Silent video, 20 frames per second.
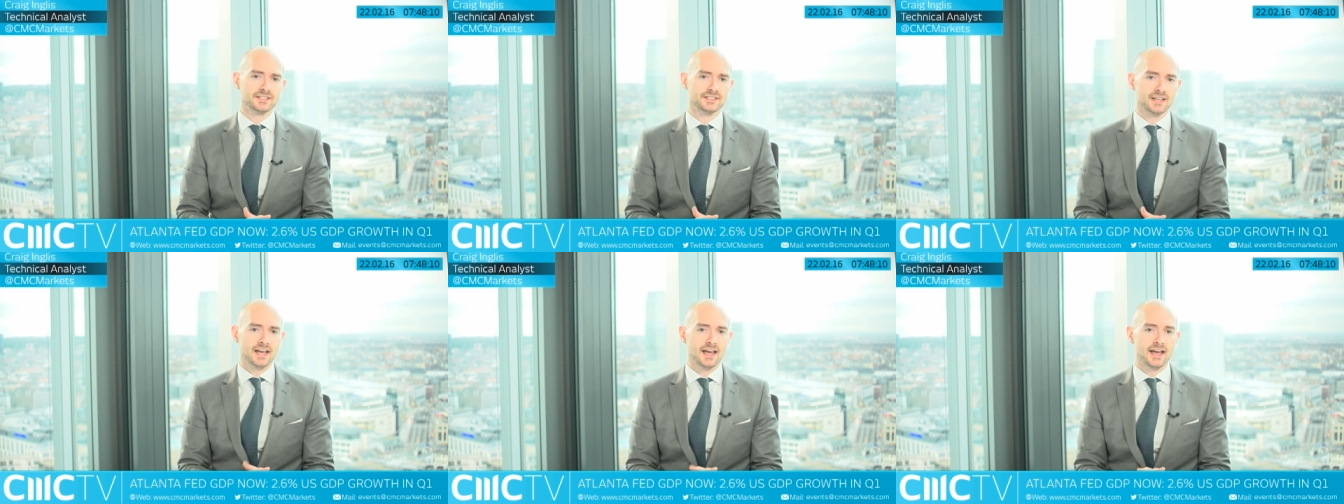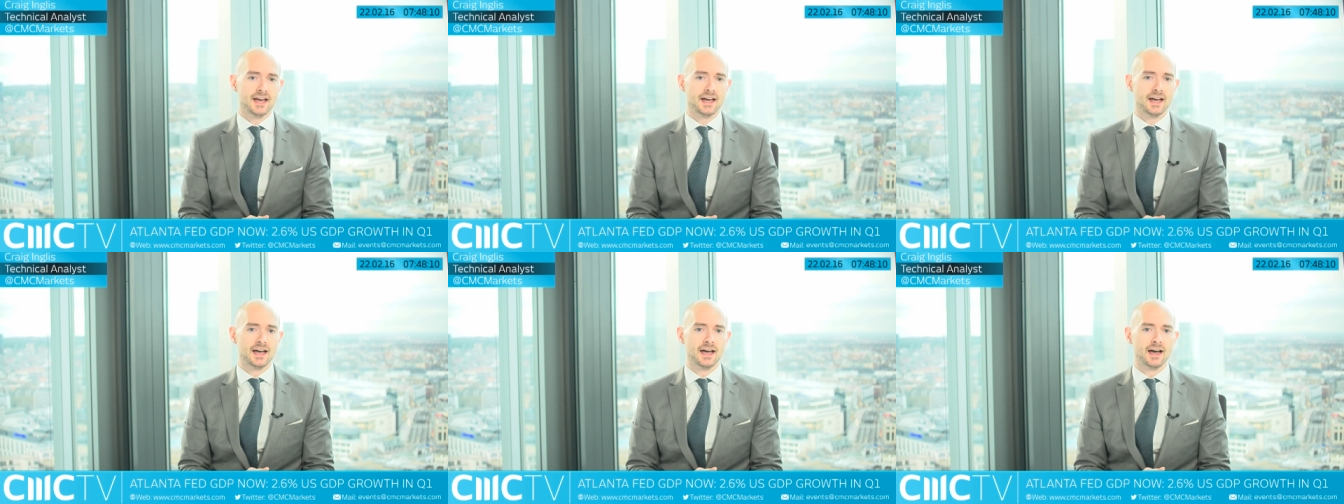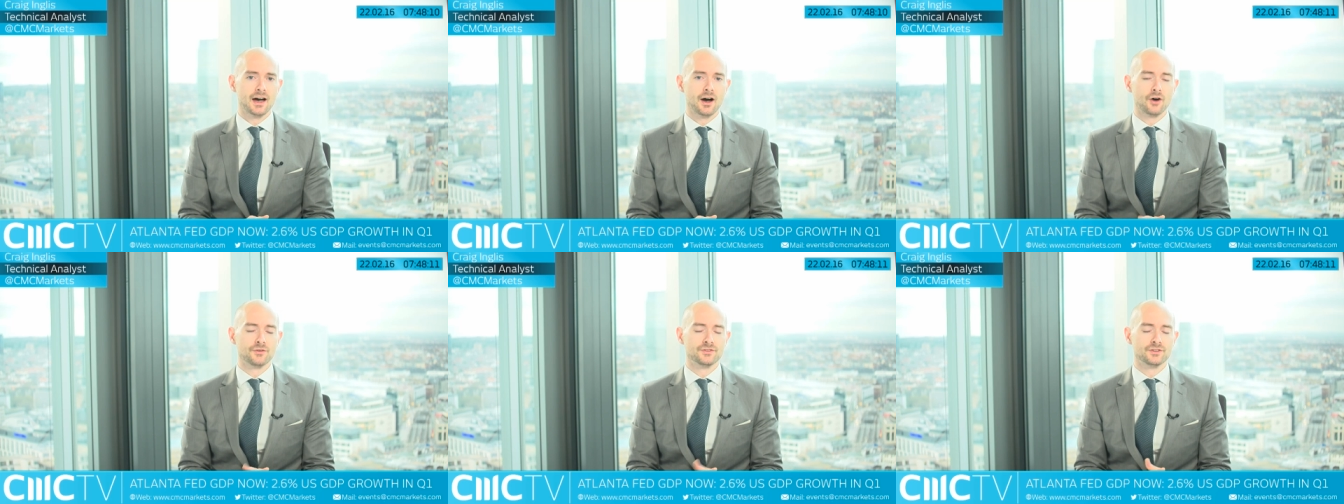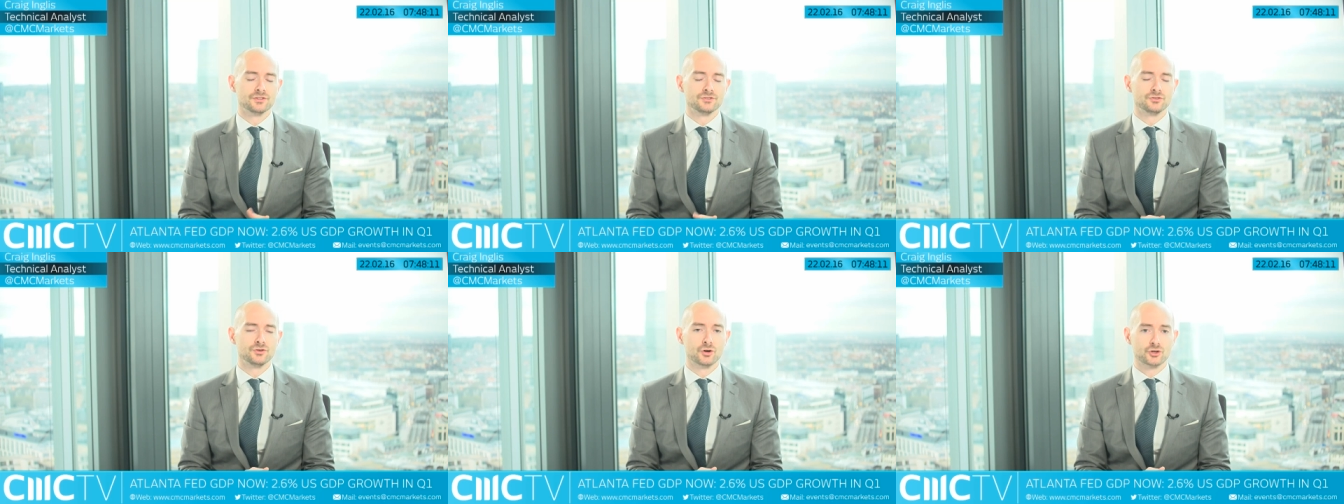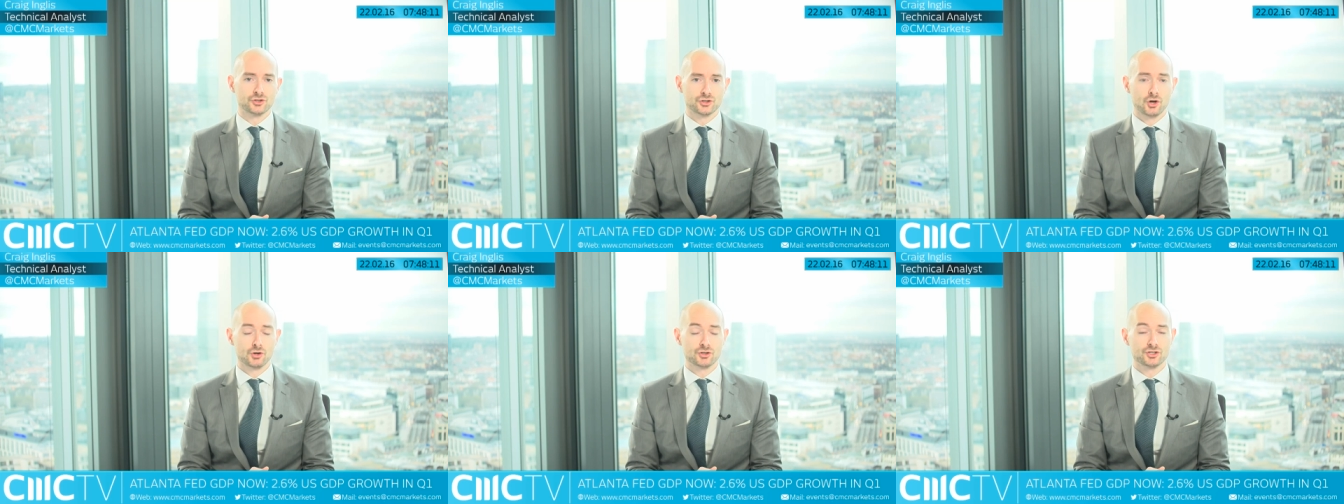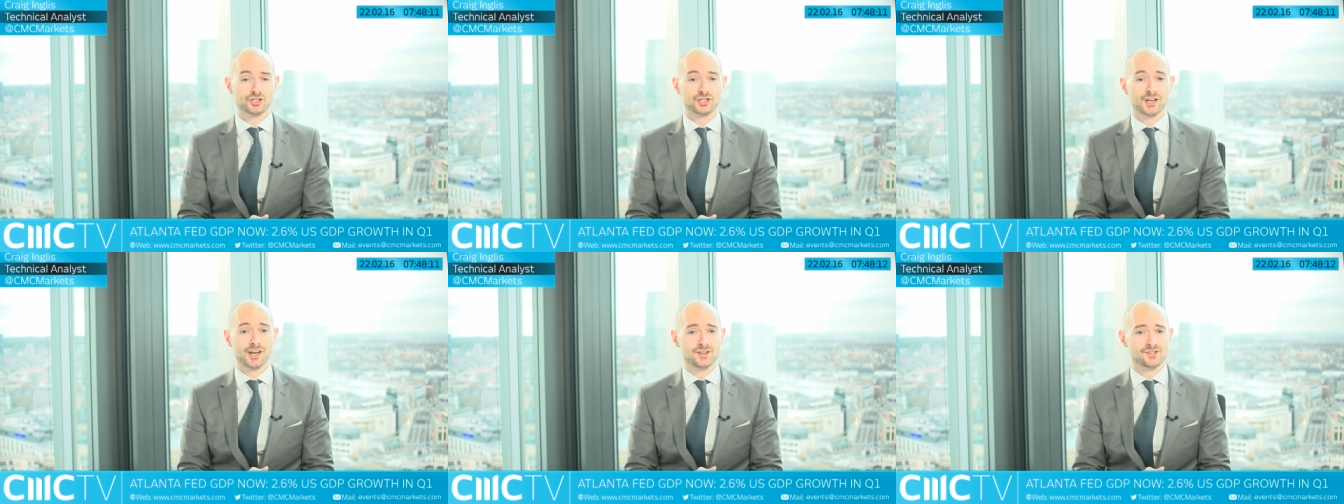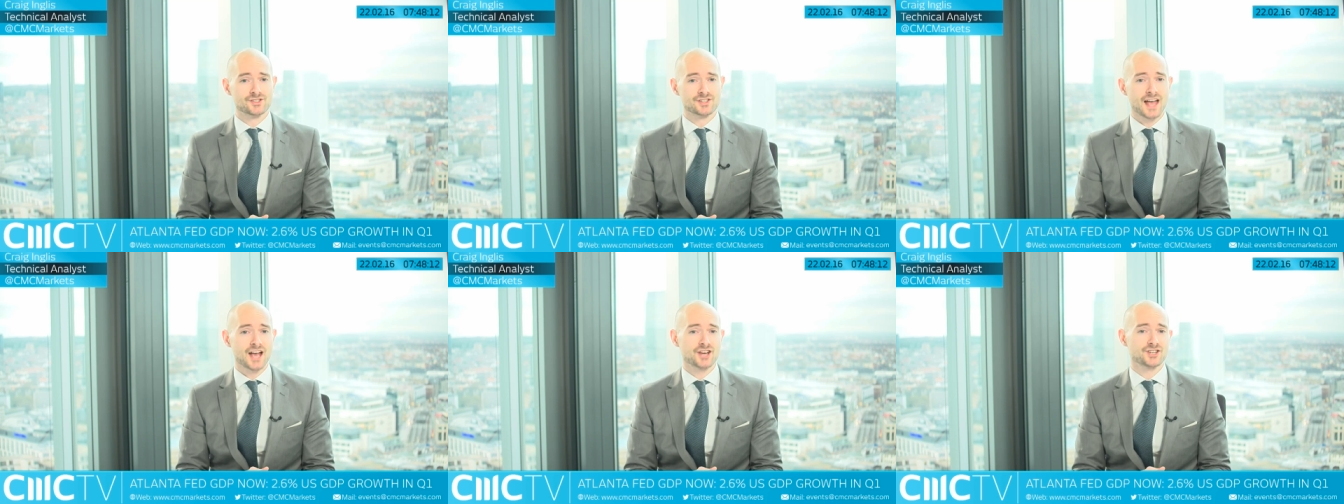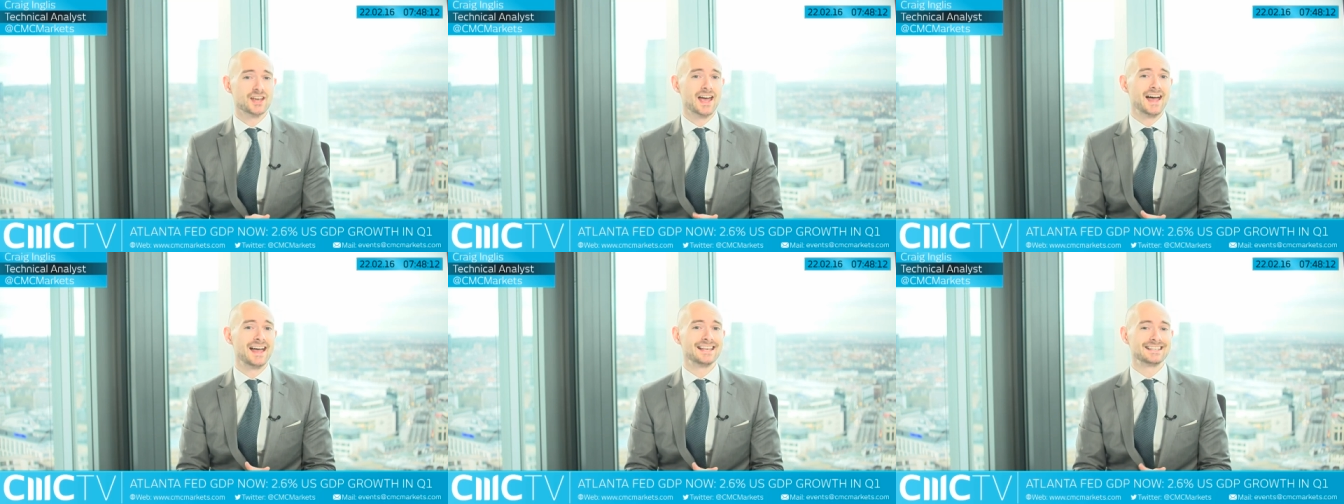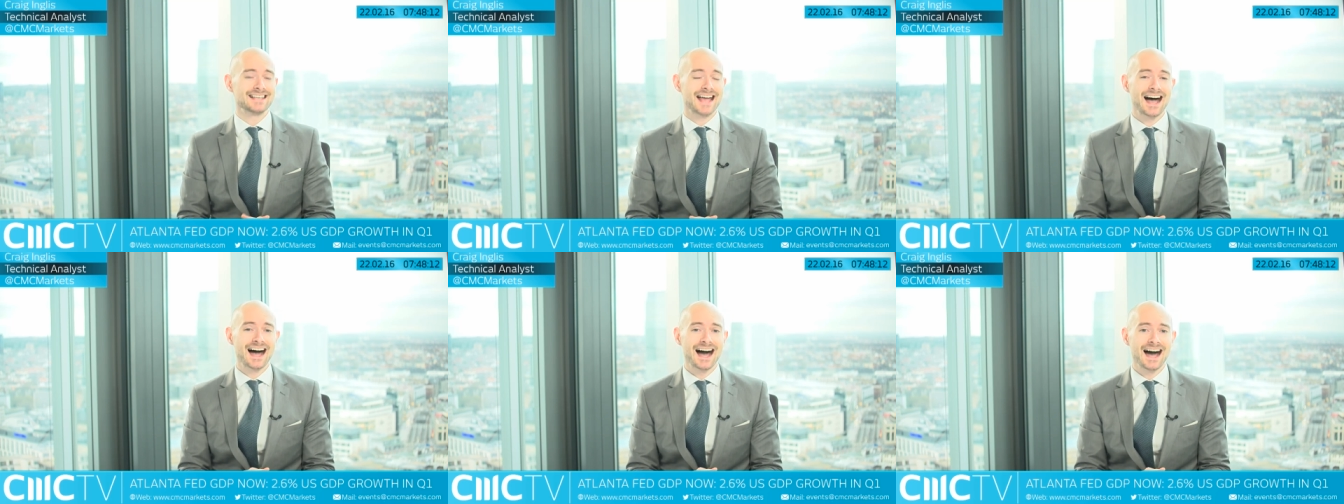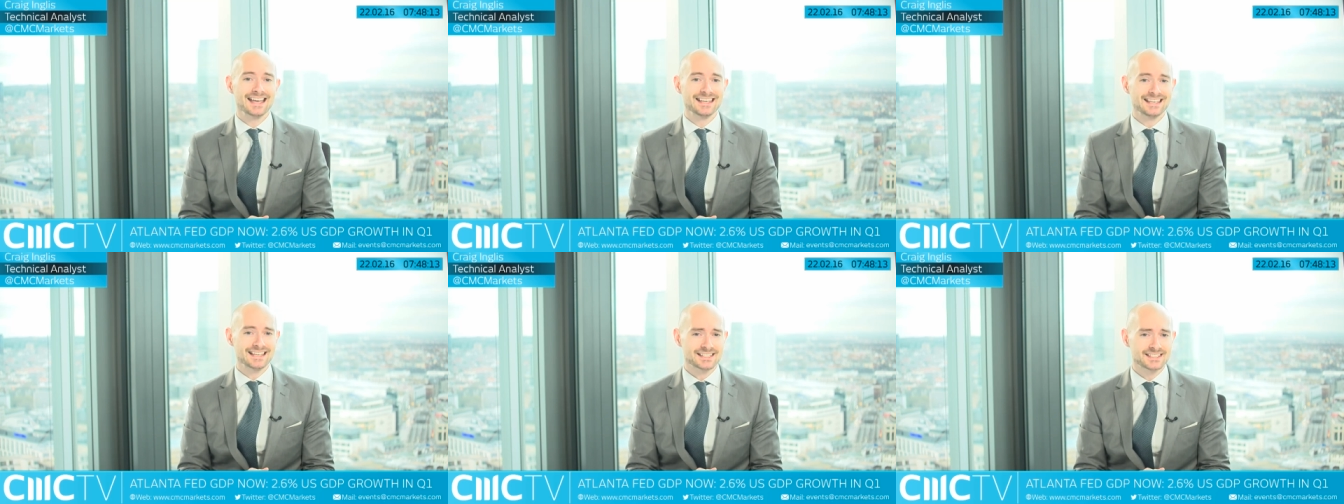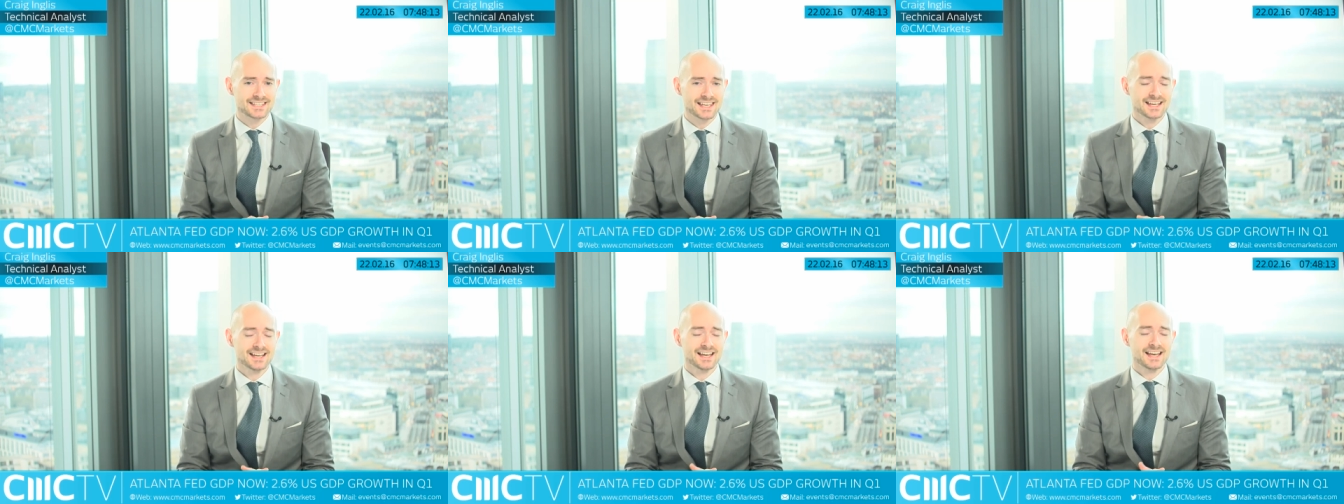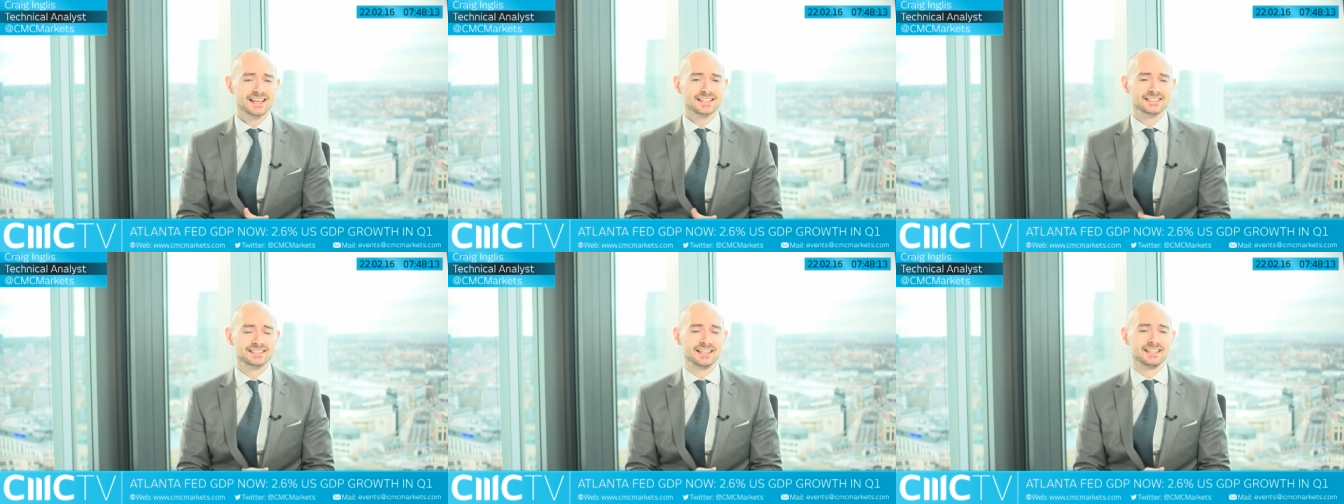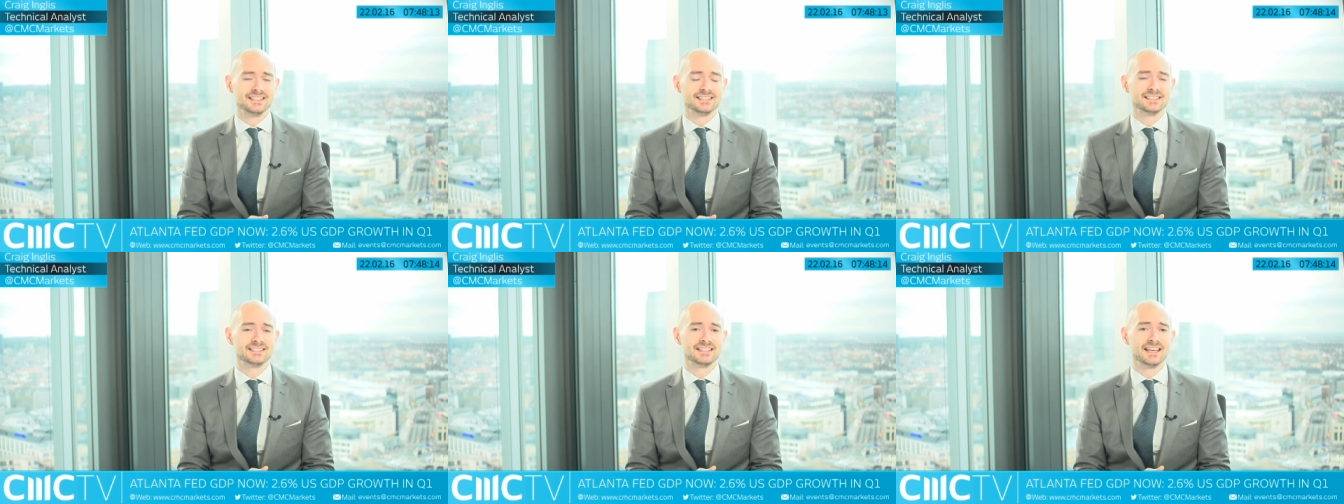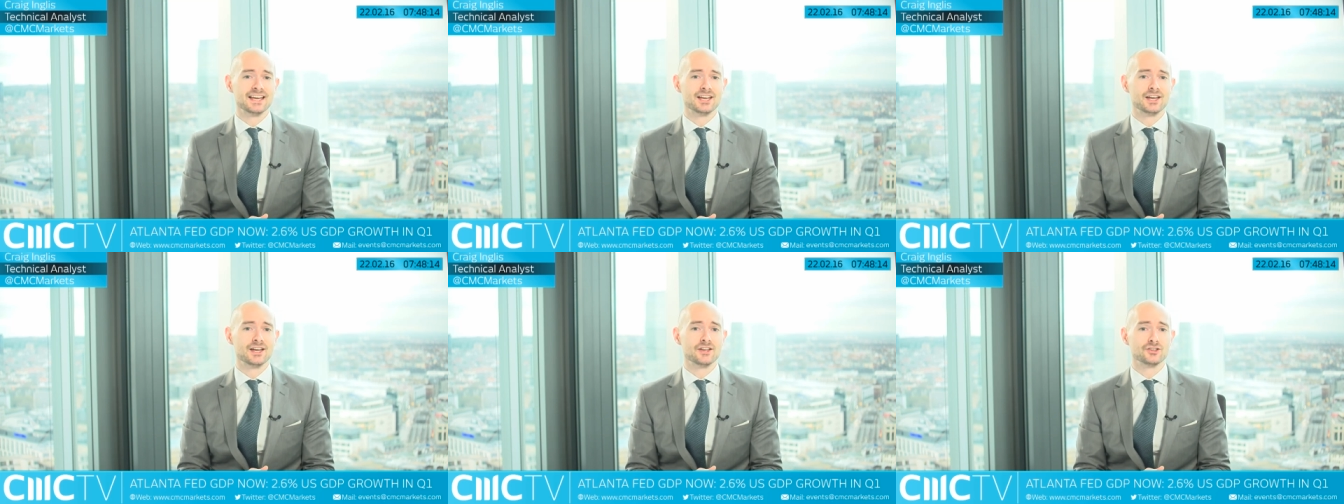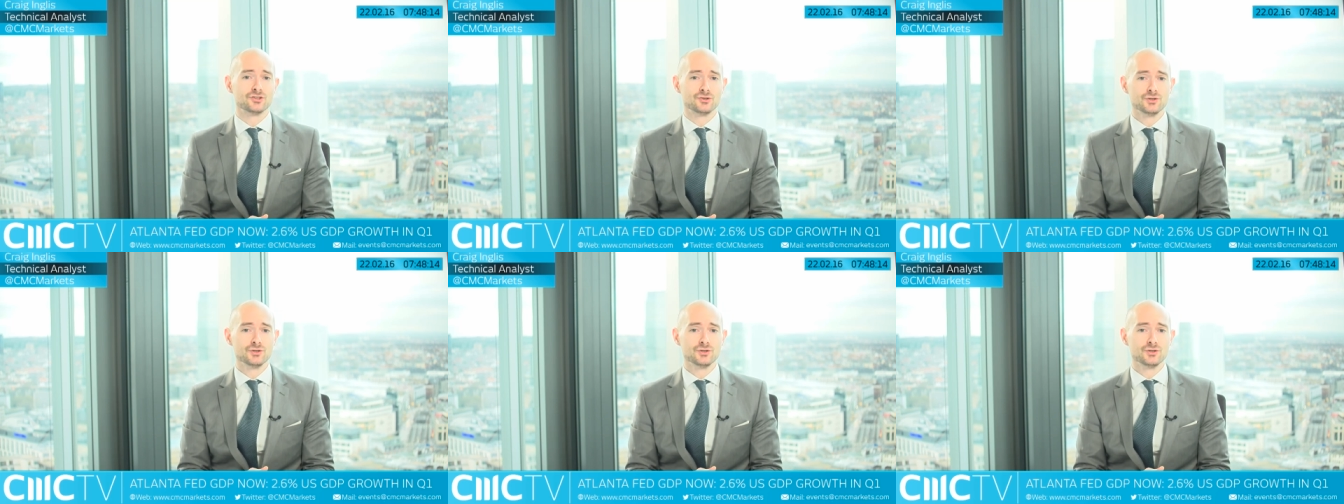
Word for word: Uh, on the New York Stock Exchange is actually at its highest since uh,